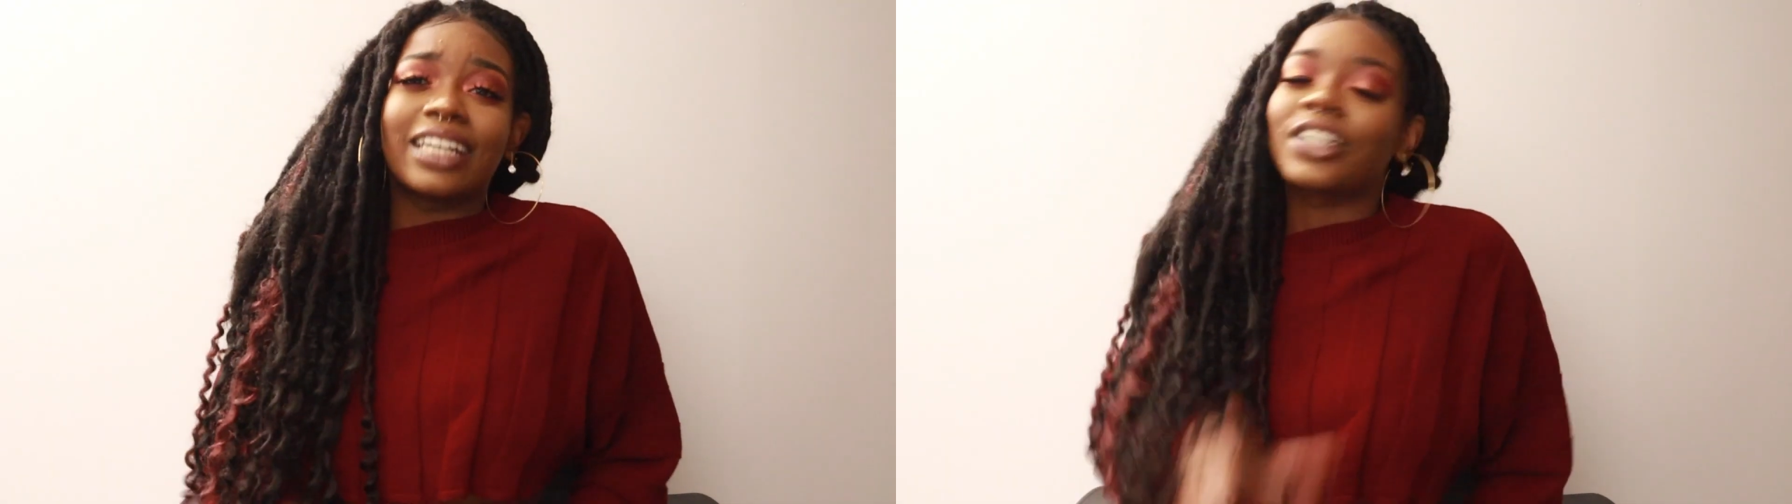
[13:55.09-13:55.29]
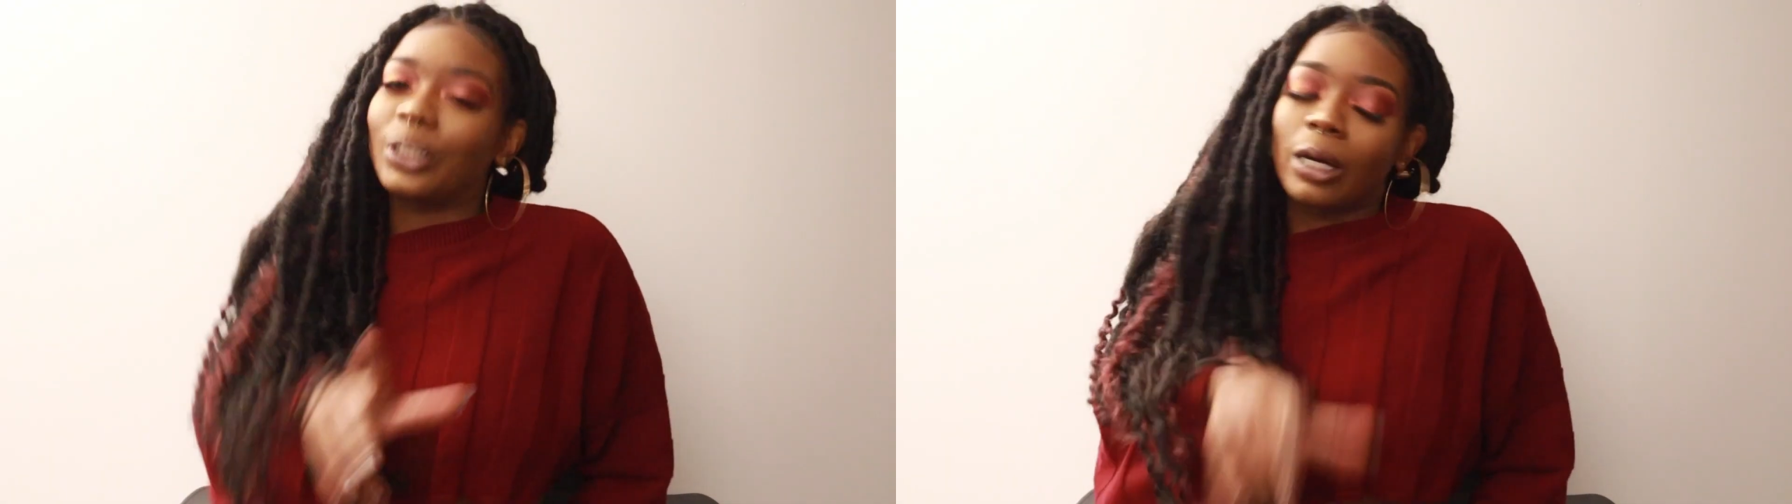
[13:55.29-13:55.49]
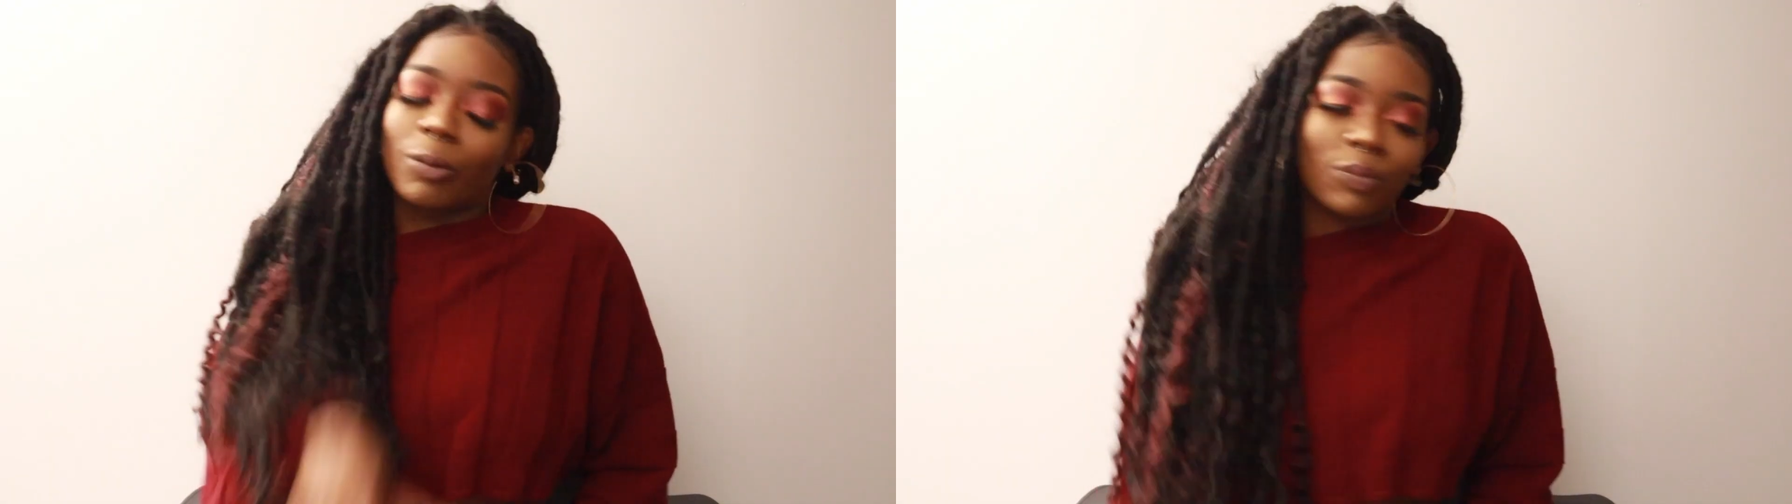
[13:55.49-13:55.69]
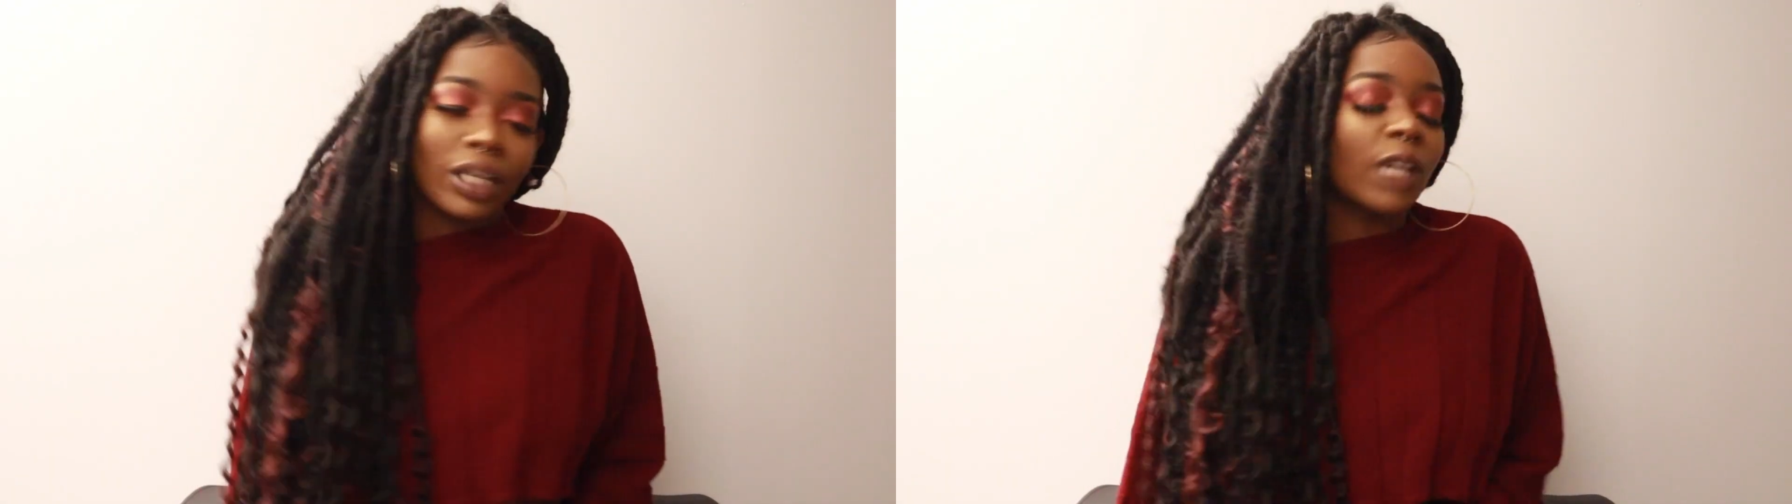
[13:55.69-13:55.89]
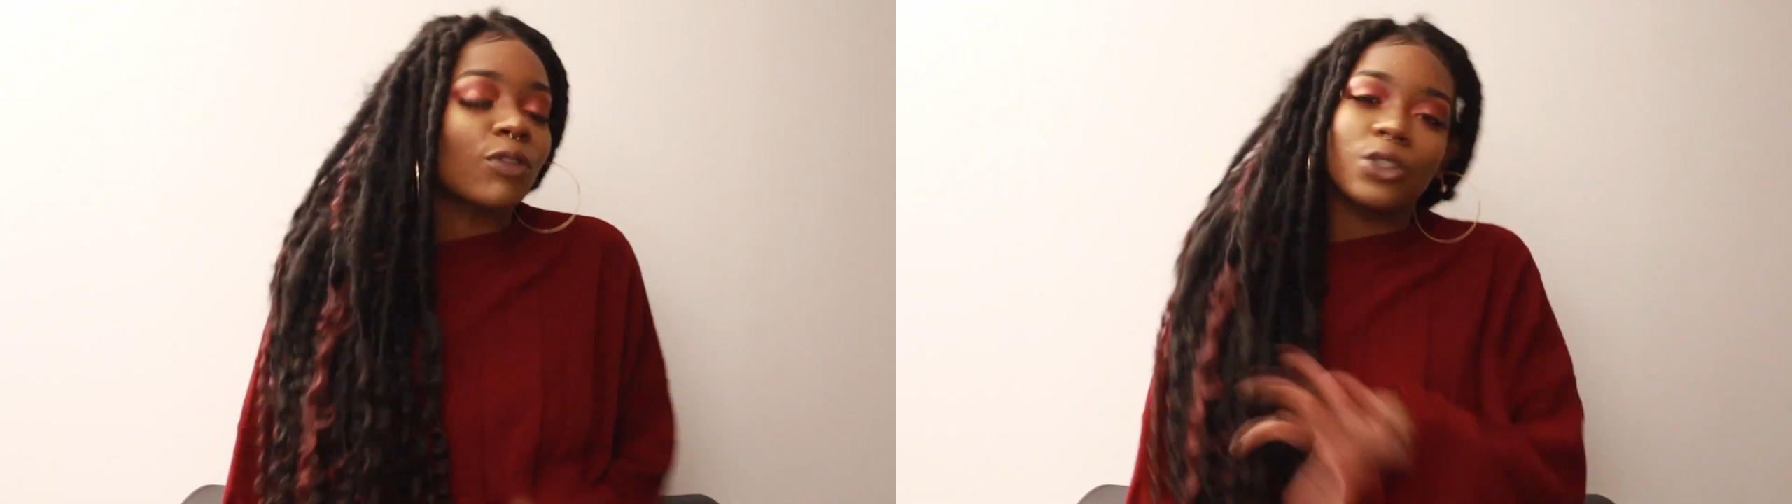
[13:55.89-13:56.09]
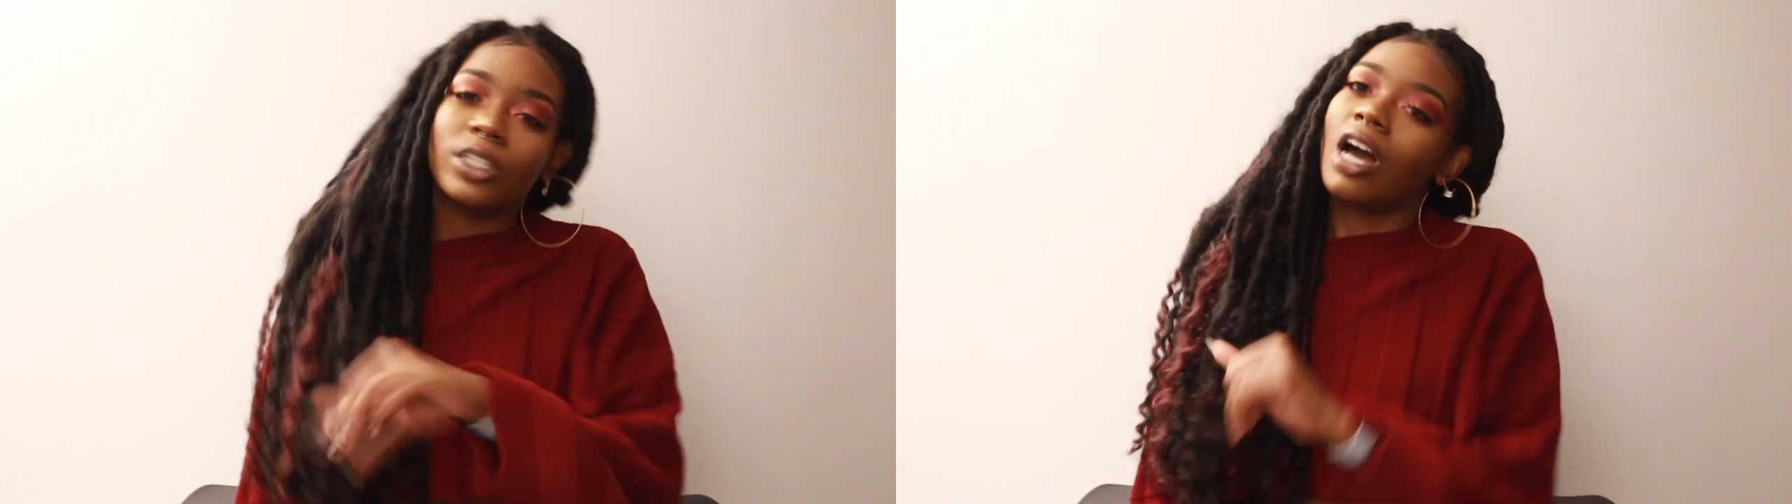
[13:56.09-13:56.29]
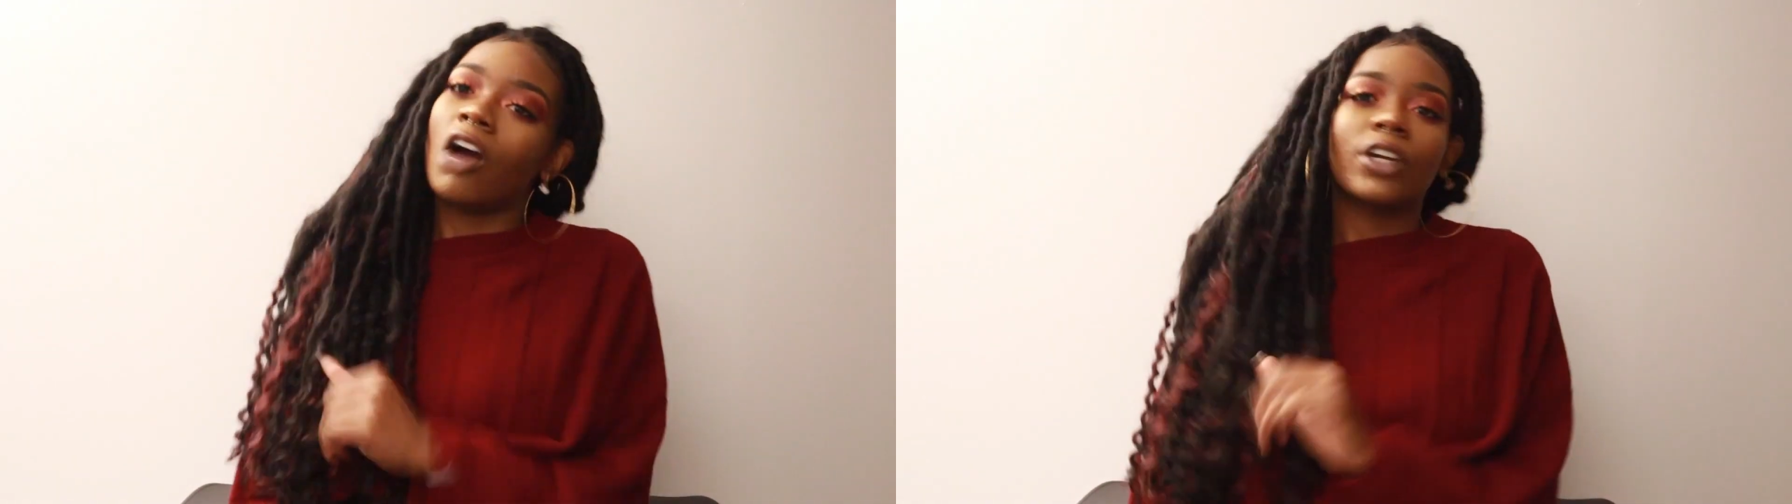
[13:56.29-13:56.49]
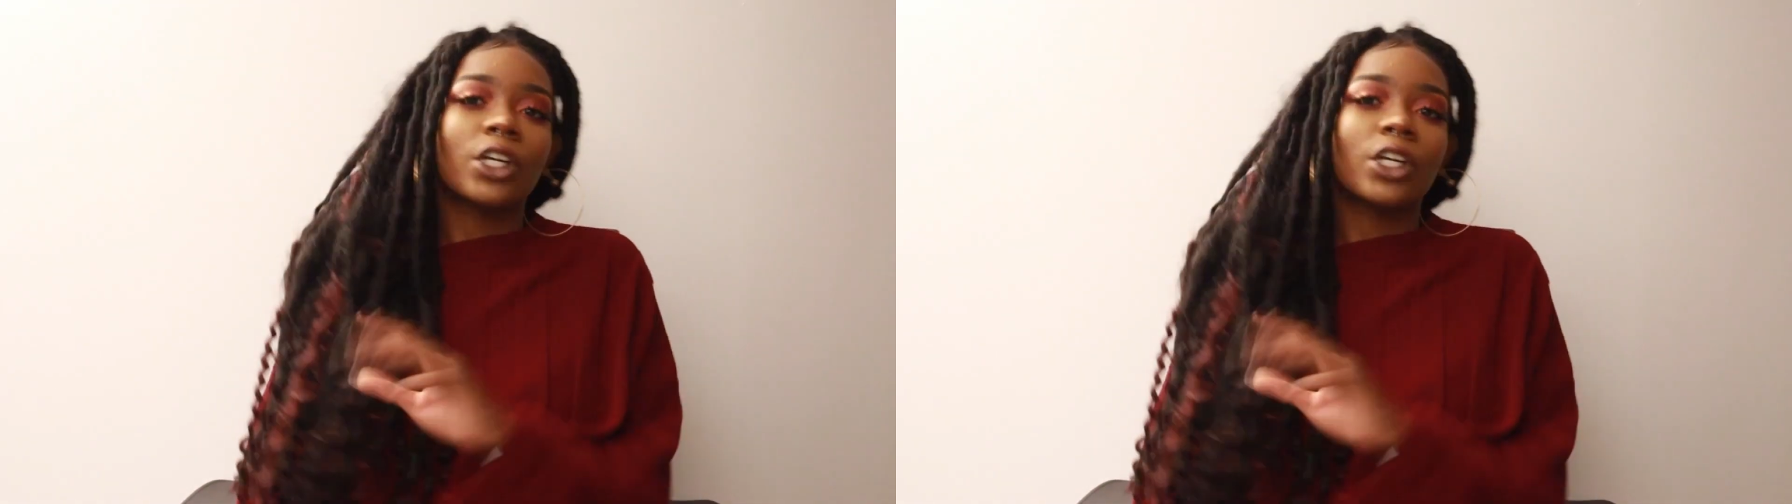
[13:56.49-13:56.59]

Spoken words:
you know. And if you drink coffee,